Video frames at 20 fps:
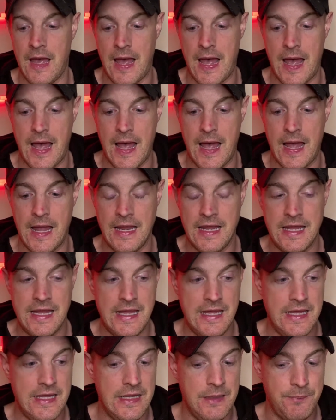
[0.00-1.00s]
Uh,
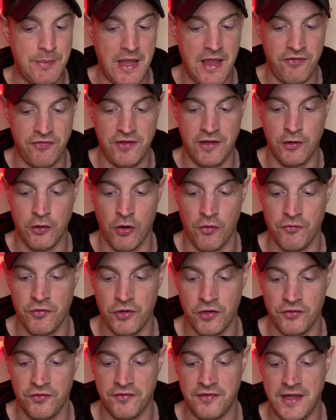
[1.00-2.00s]
he basically
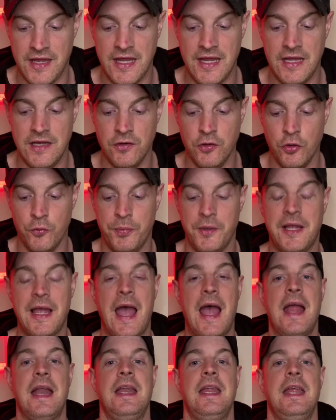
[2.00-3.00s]
covers the new
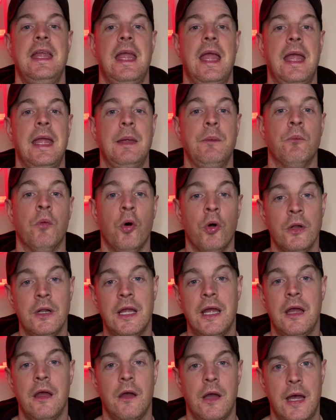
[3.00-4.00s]
Pagani
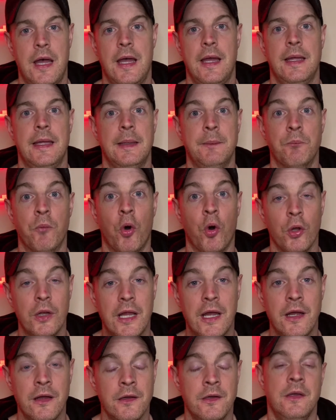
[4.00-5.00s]
Imola, uh,
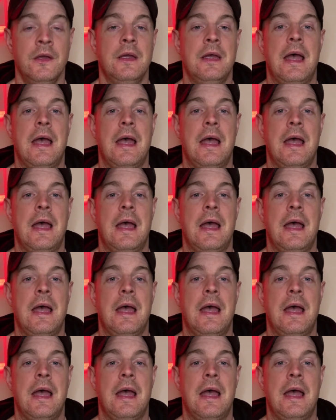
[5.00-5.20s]
Imola,